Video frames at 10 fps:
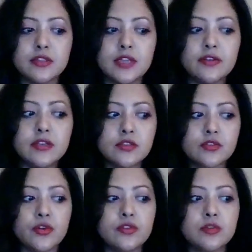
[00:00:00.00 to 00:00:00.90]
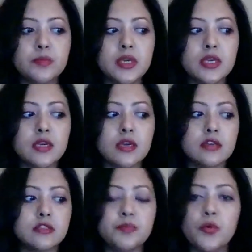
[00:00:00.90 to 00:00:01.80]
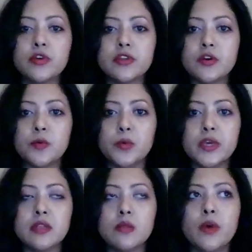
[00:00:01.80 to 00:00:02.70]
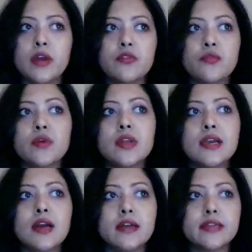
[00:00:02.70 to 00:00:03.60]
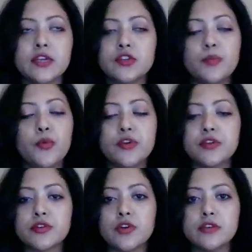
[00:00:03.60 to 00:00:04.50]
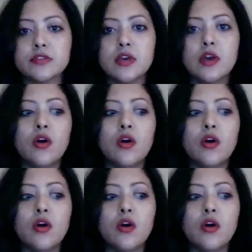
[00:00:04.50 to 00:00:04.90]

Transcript: there is going to be a spoke in your wheel where you really can't get your point across.